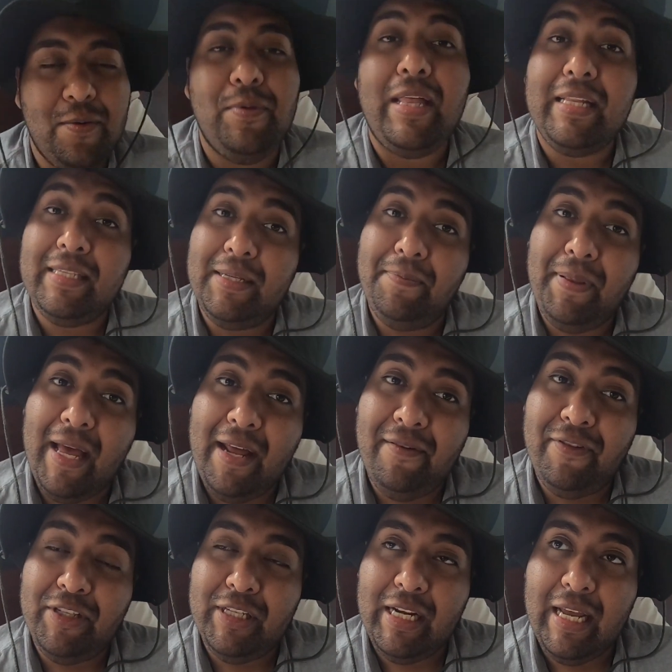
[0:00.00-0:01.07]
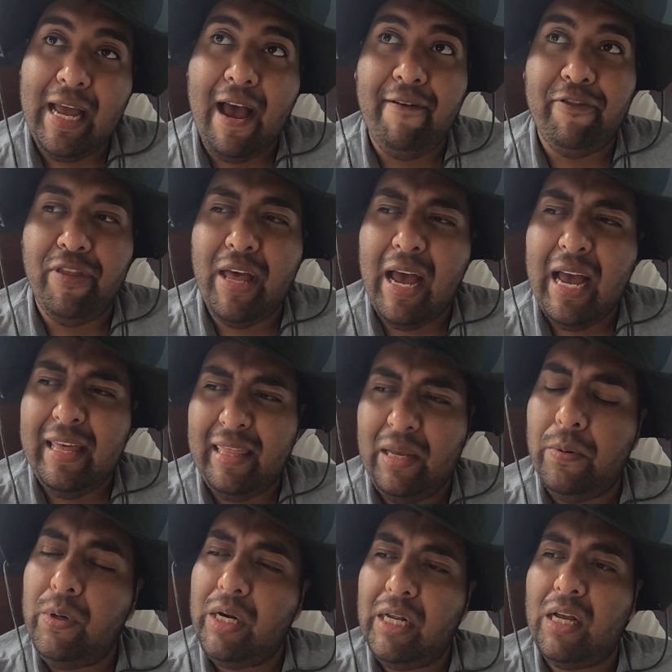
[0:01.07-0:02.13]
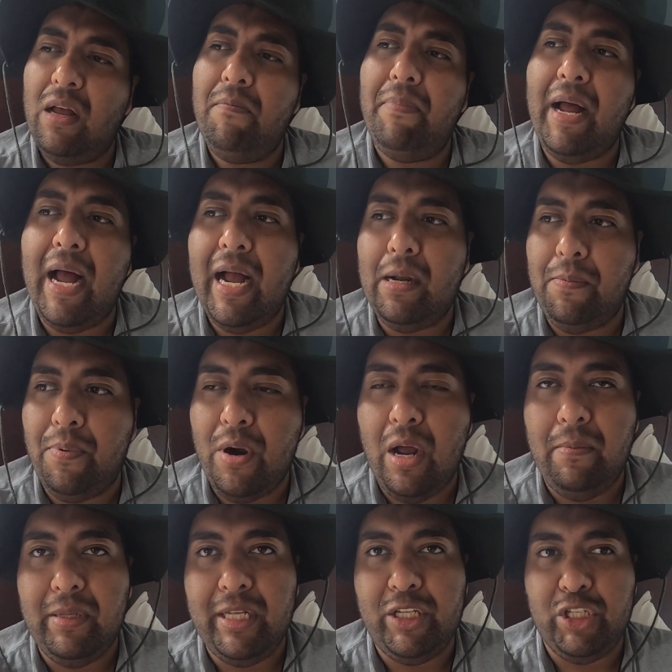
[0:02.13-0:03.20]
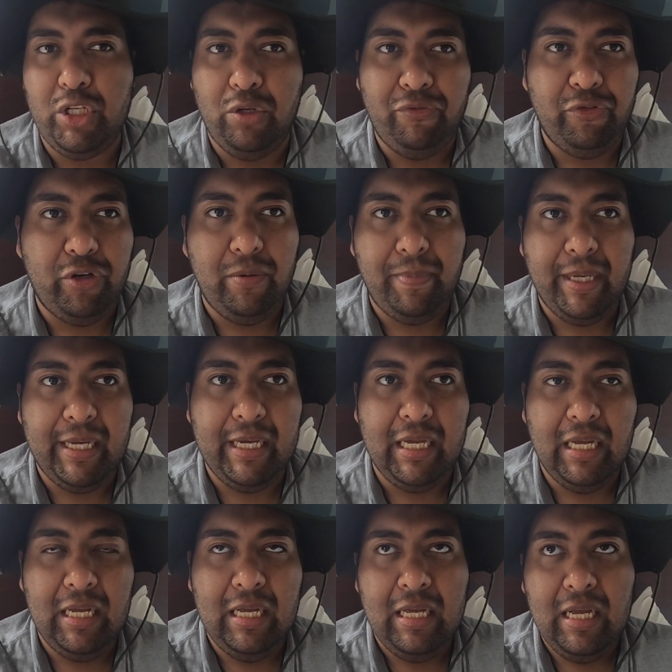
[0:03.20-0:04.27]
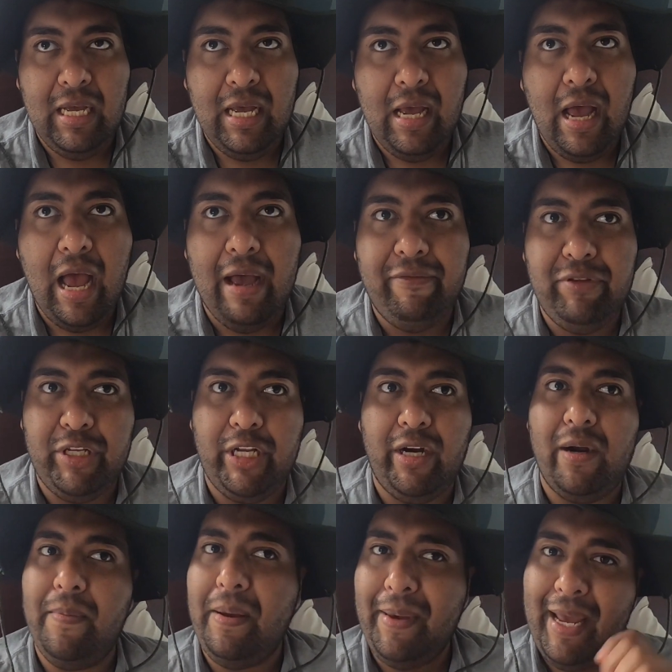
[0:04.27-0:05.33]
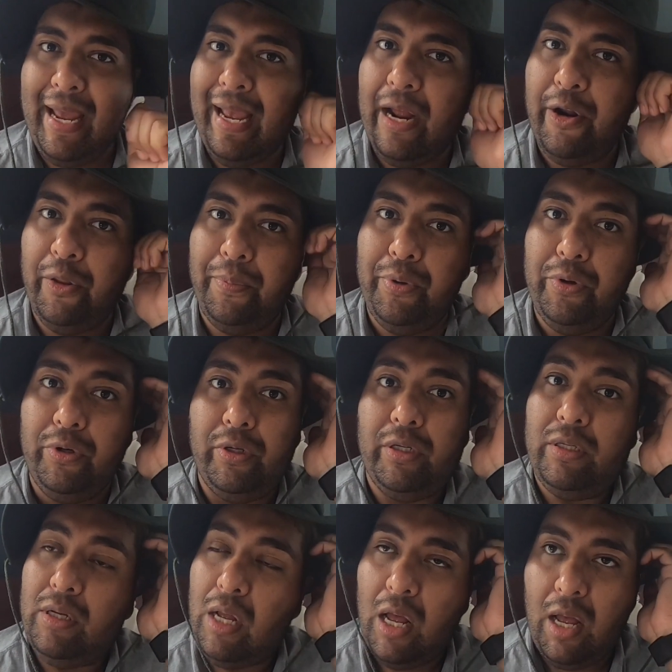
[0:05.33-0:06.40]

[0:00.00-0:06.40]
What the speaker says: That's the plan for today. After that, I think we're going to come back, probably chill for a bit, have dinner, maybe hang out at the pool.